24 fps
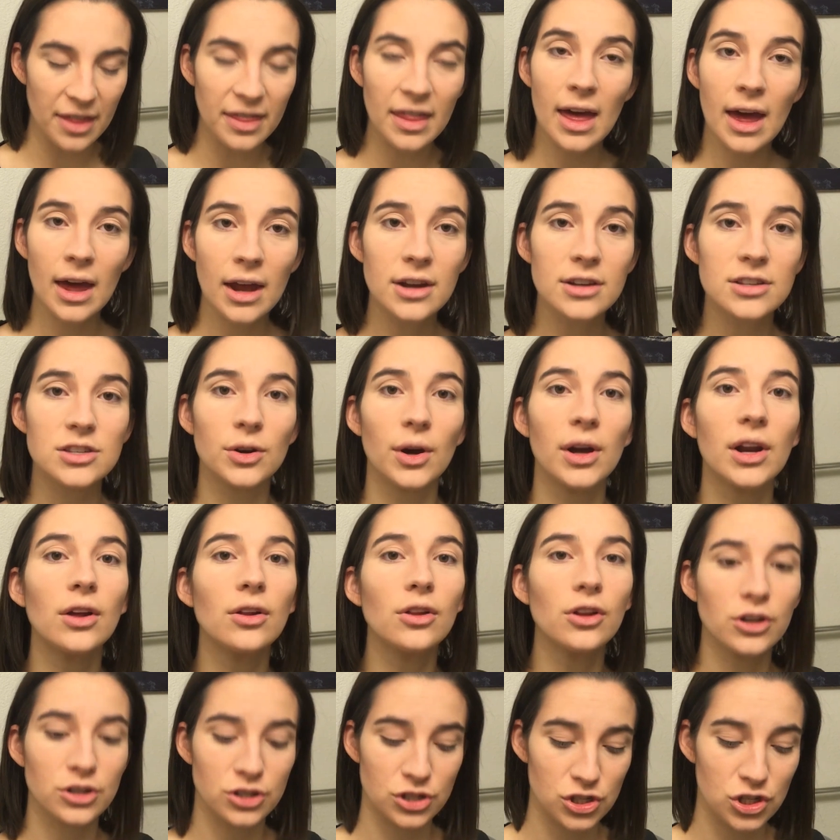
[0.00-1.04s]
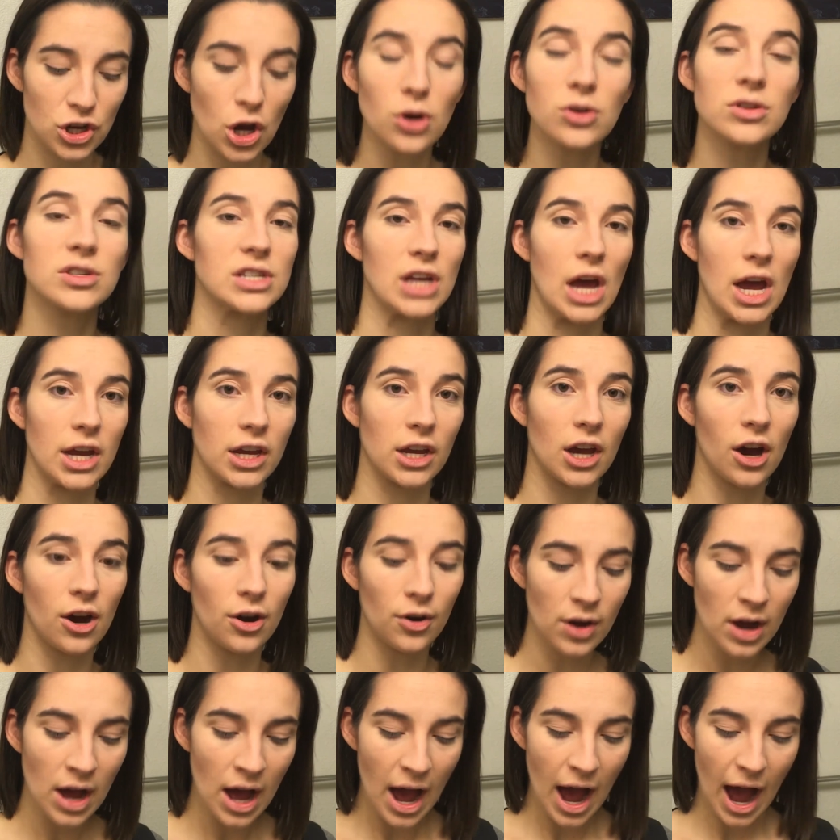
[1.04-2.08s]
And then, so I don't look so
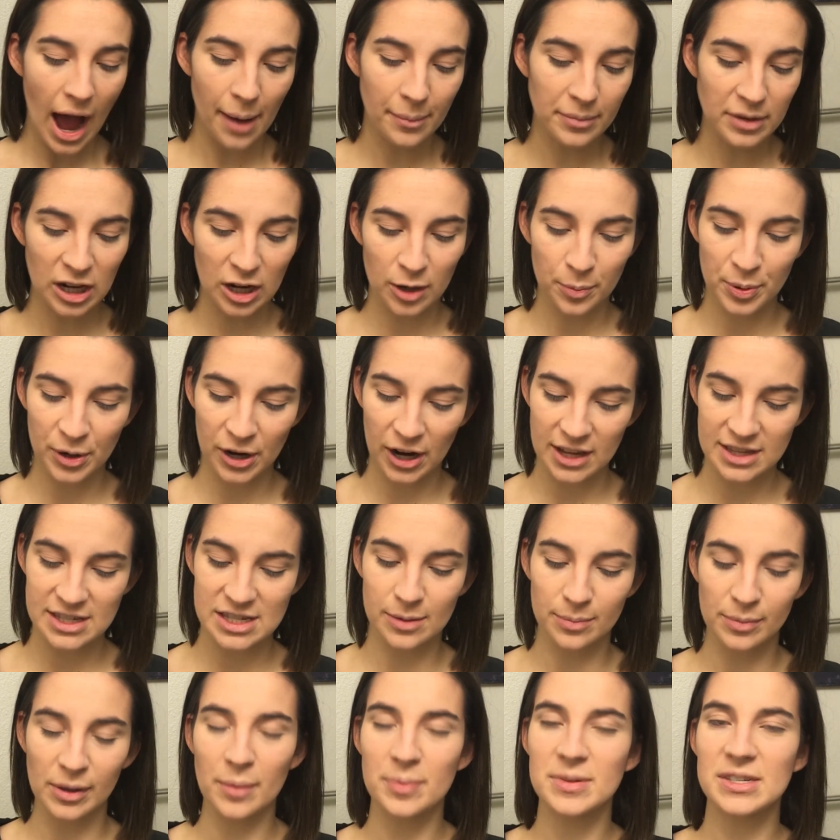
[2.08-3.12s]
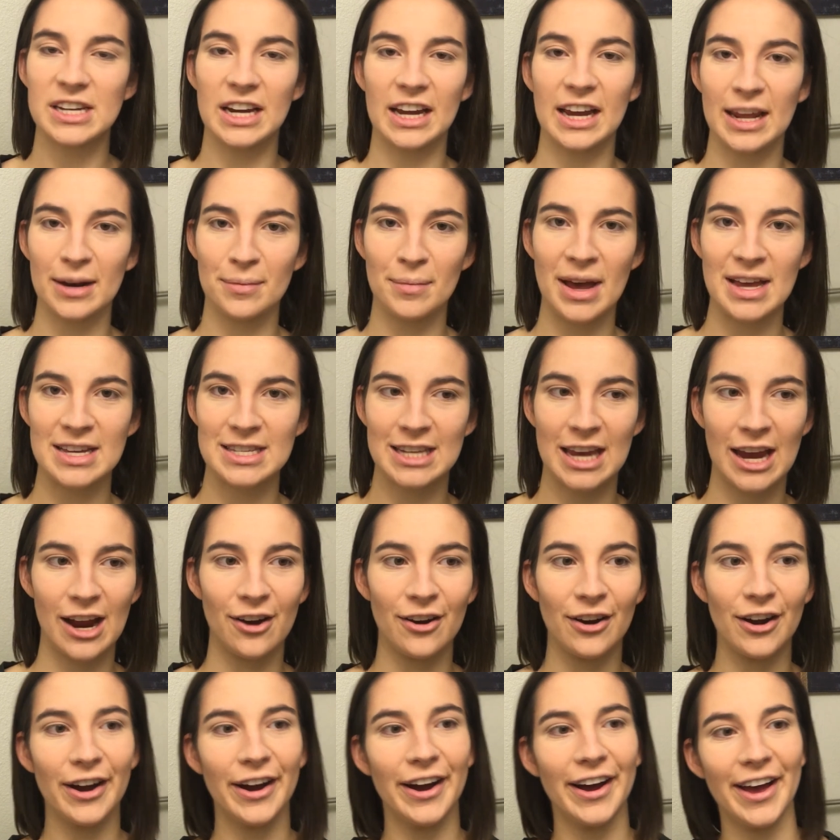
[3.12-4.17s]
psycho, I'm going to put on some lipstick and
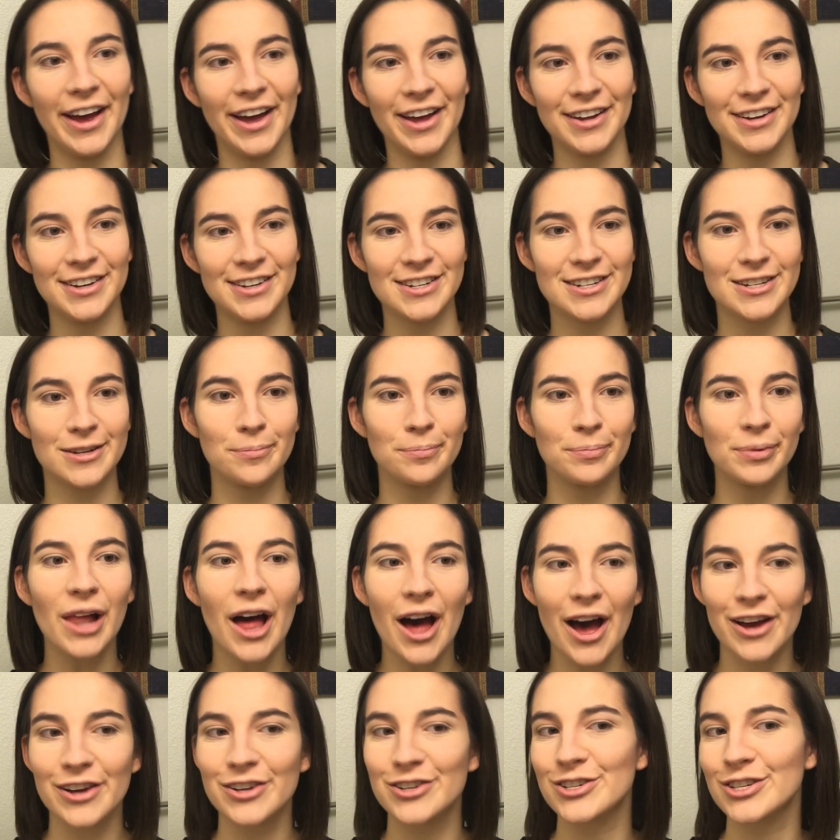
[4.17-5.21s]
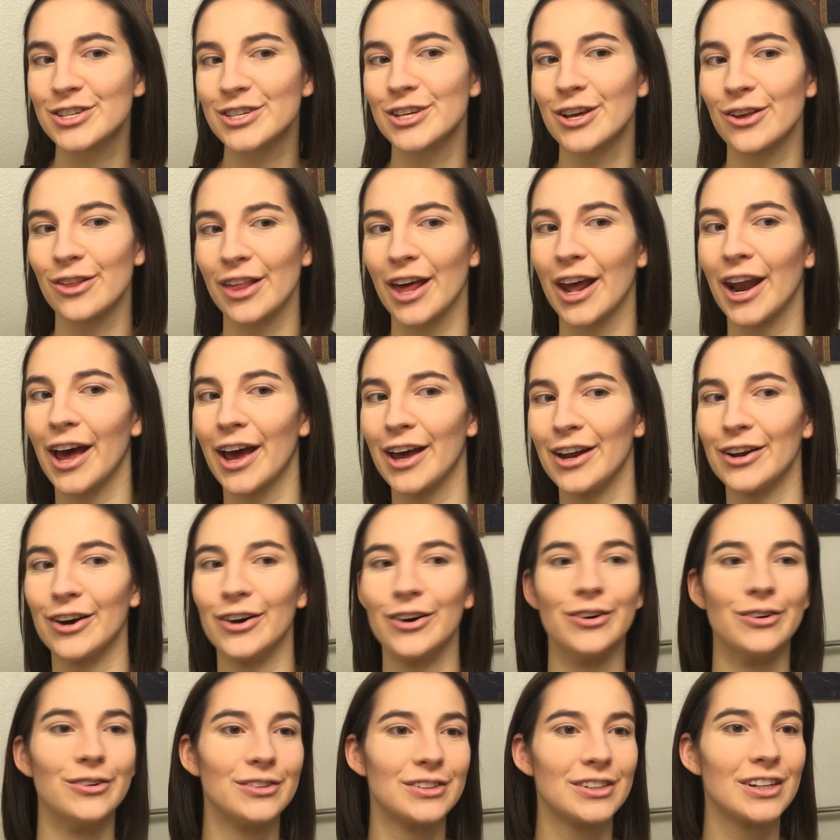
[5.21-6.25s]
mascara and blush so that I
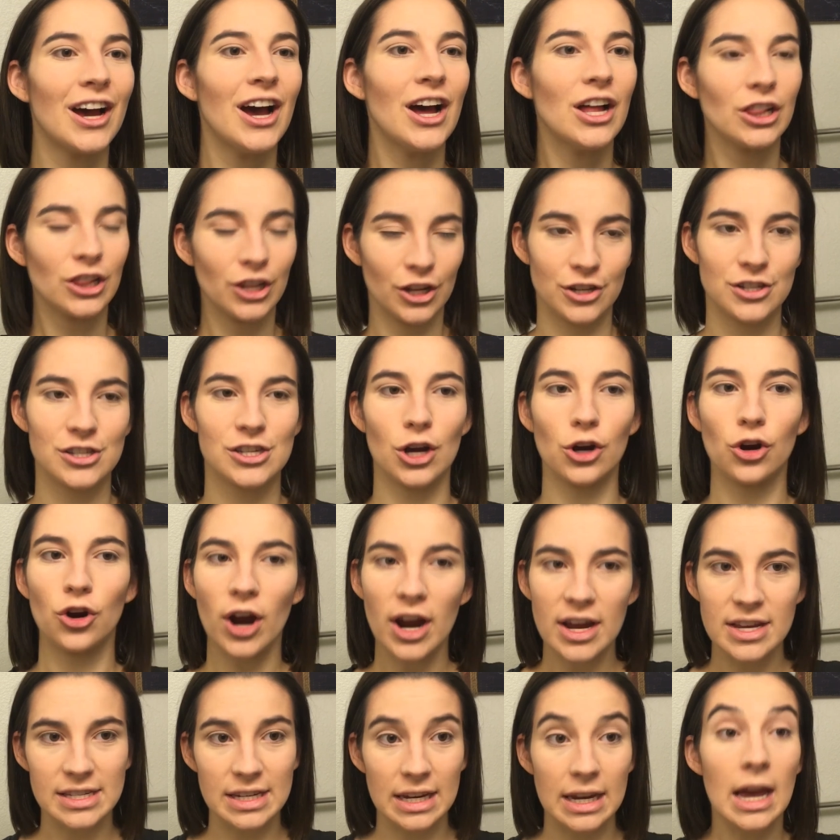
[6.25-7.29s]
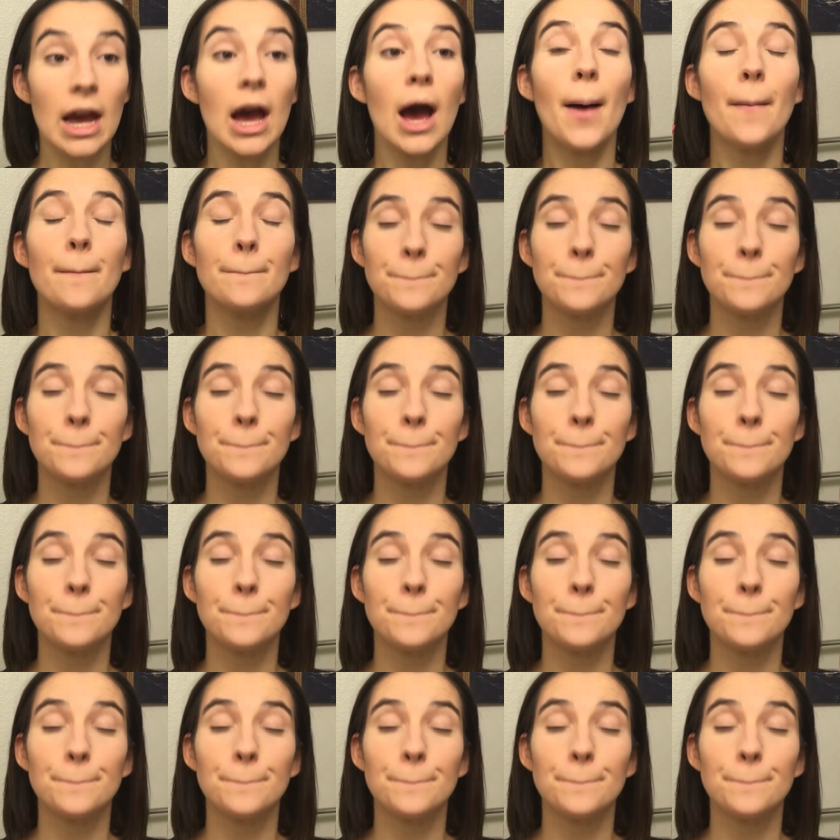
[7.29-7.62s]
don't look so crazy.